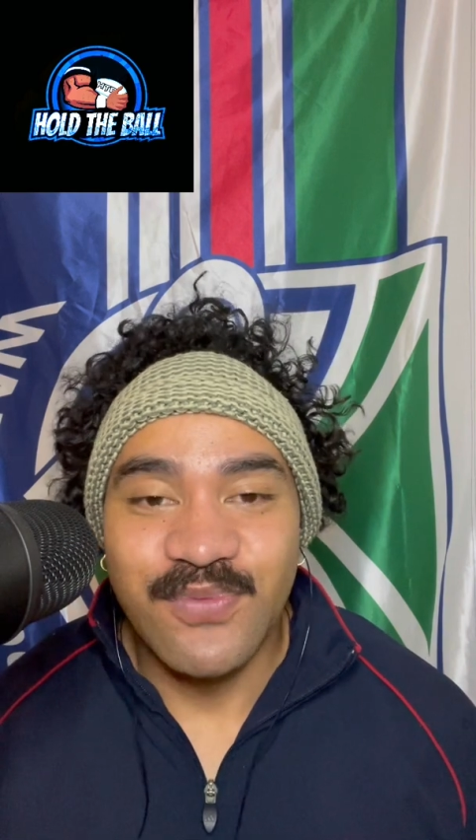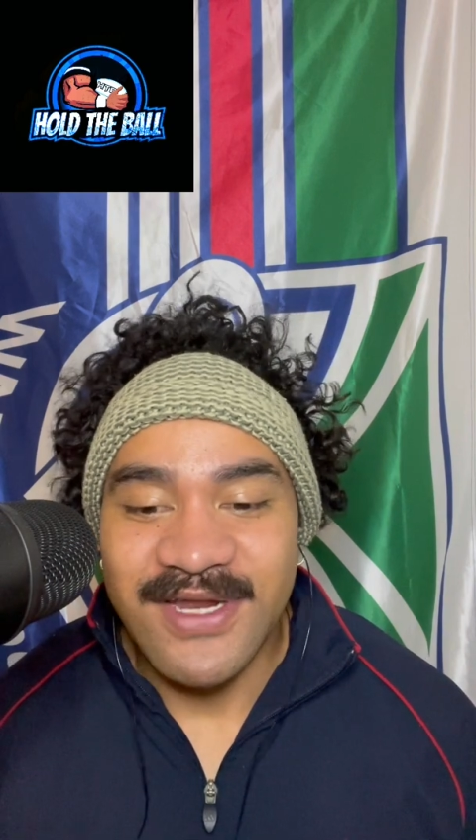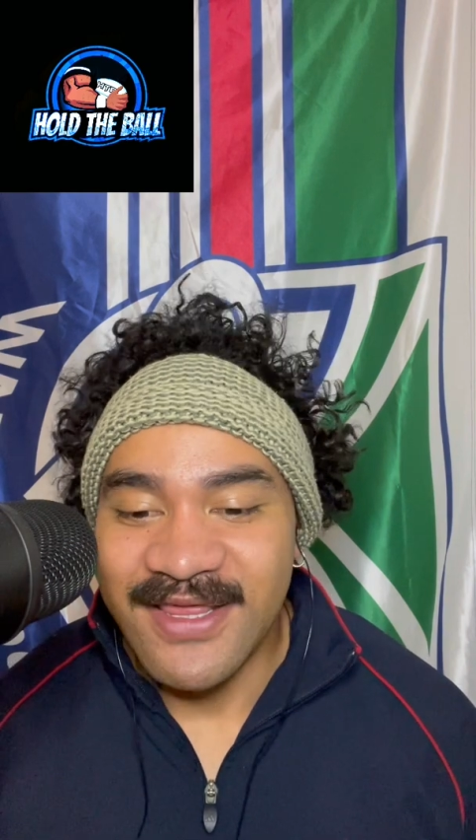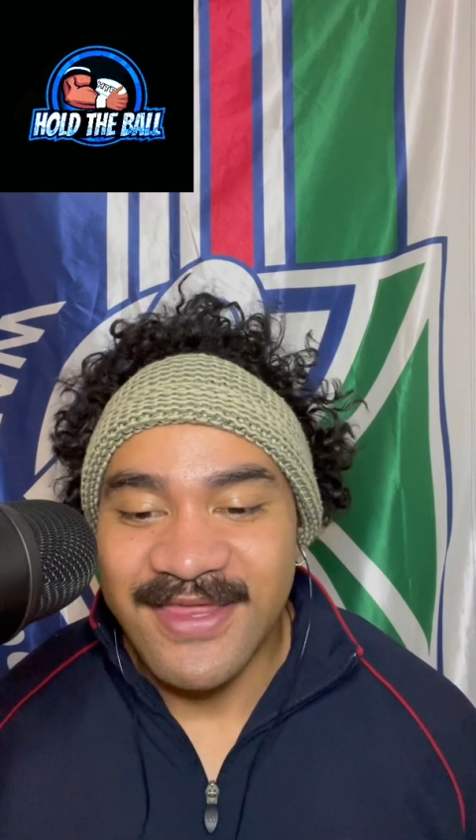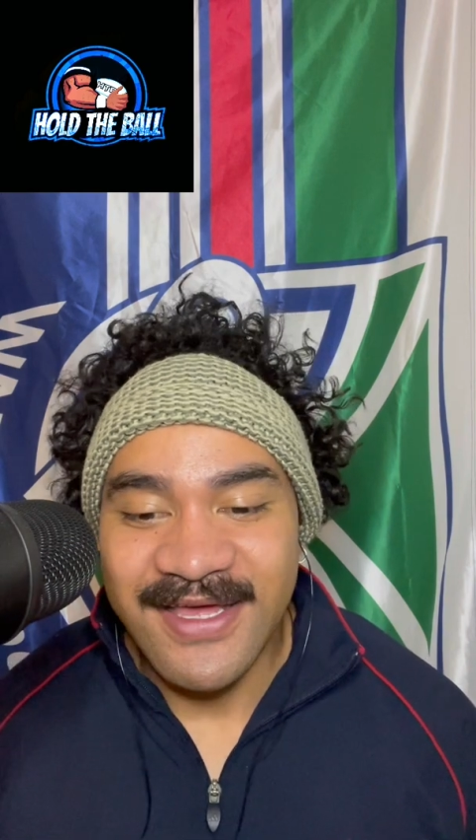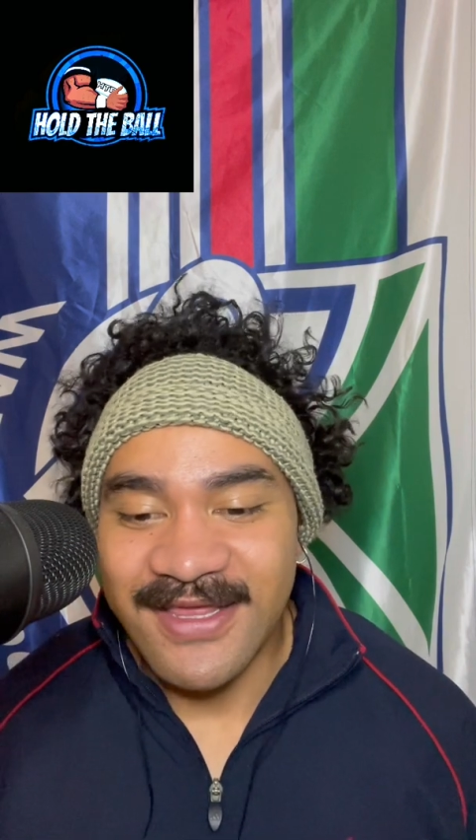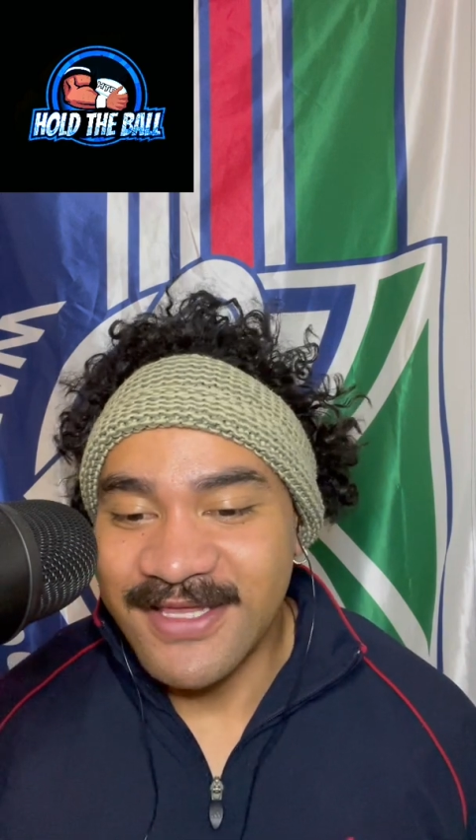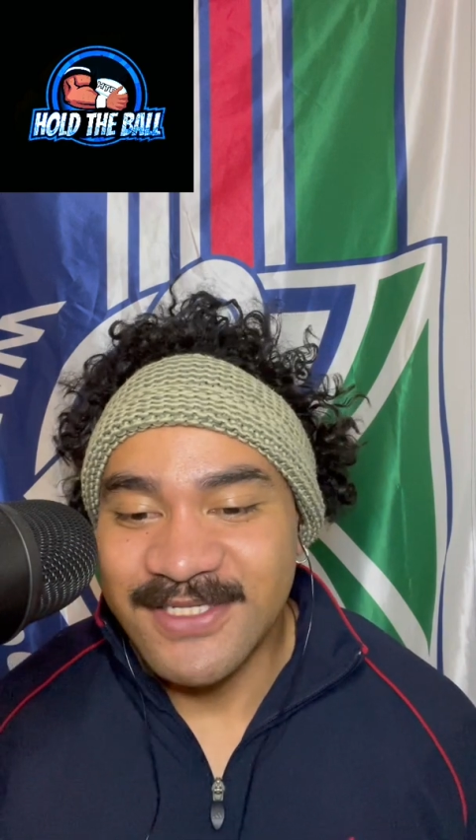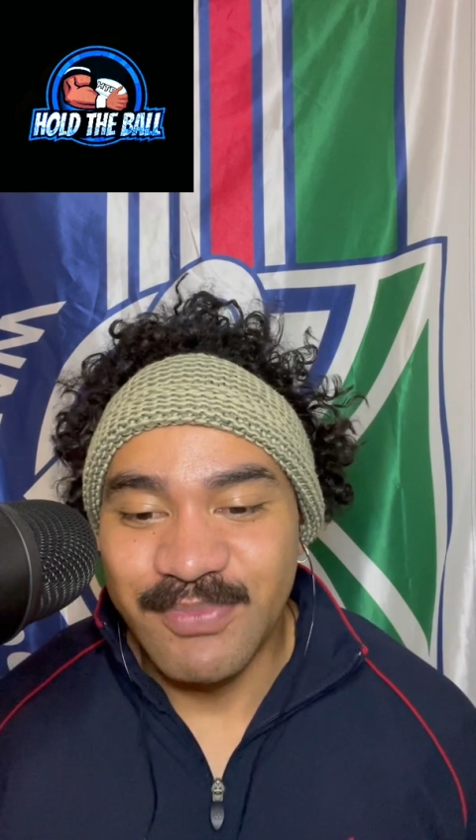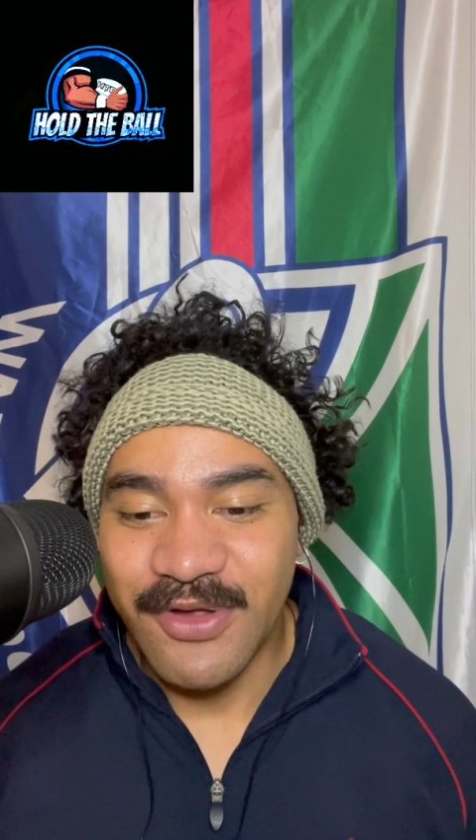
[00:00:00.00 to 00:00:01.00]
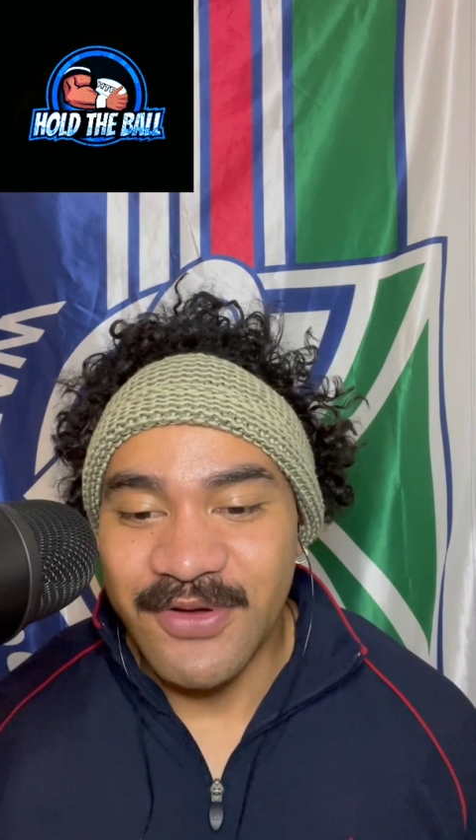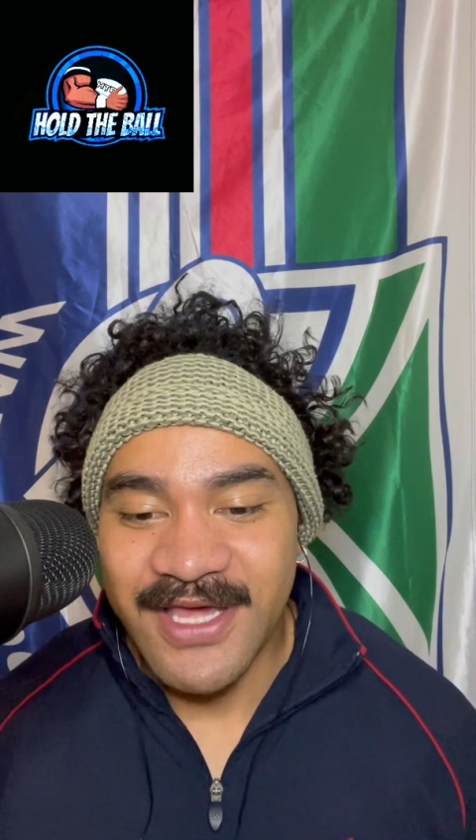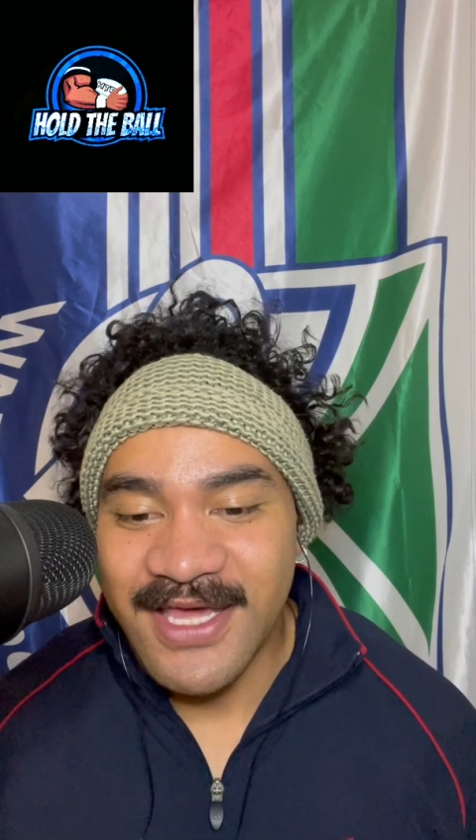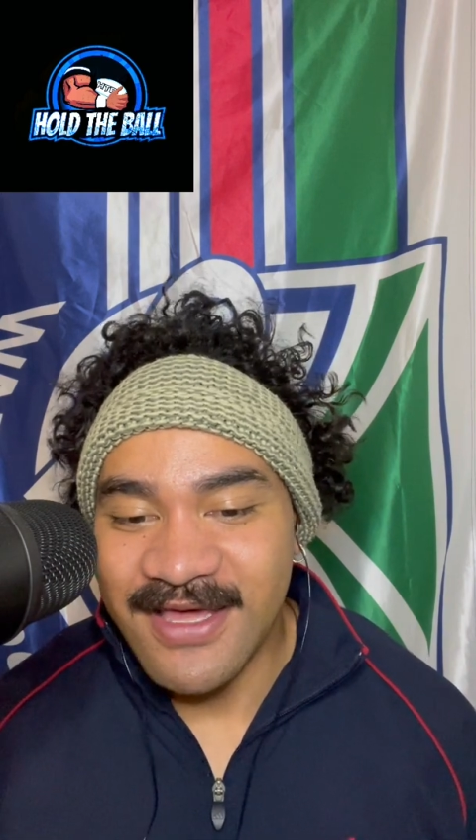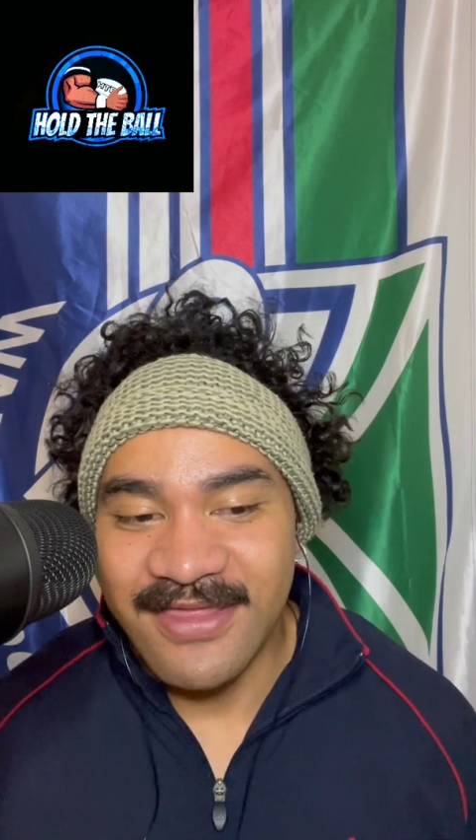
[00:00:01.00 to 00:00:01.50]
when you think this bloke
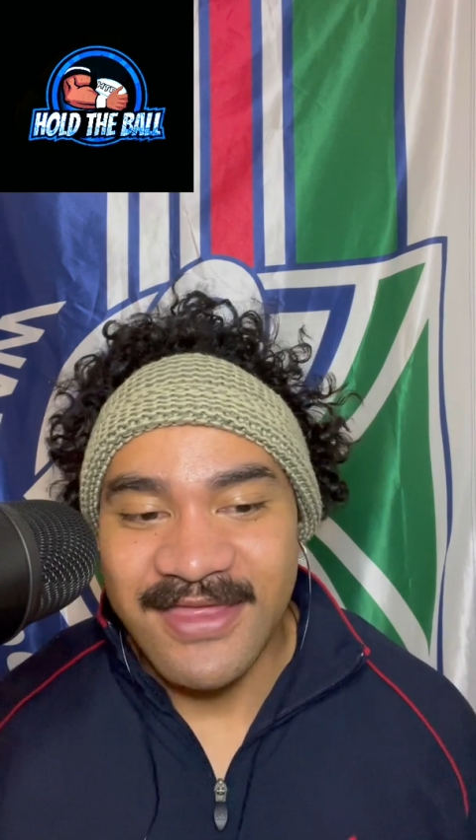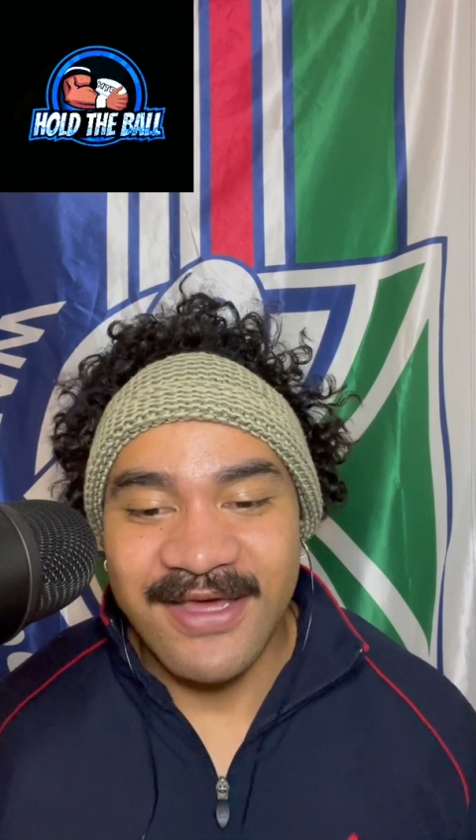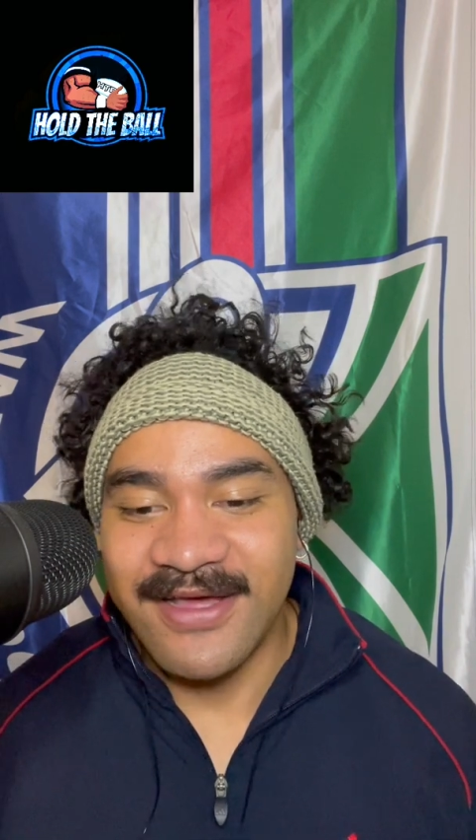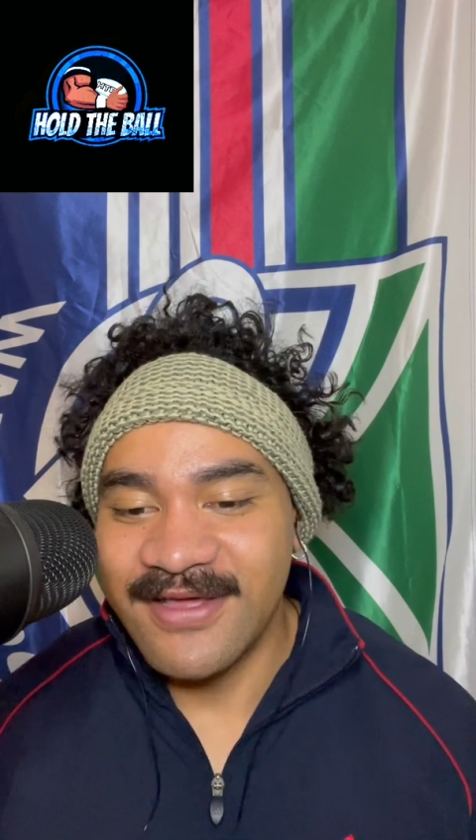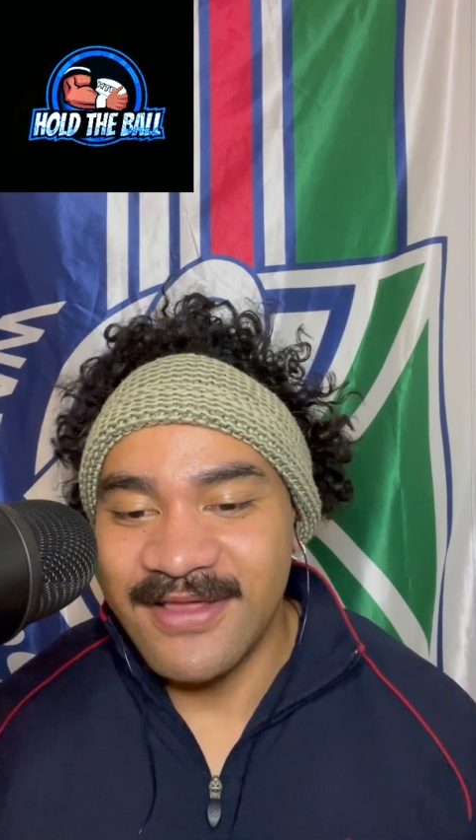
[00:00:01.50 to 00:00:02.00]
here, you think